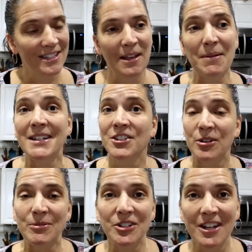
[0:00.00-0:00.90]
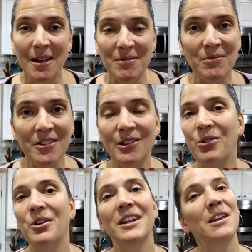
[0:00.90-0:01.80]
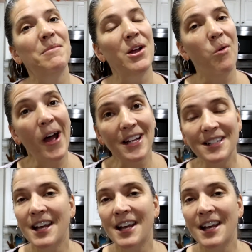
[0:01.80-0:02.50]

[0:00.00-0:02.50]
Get my scripture time in with the Lord, get my quiet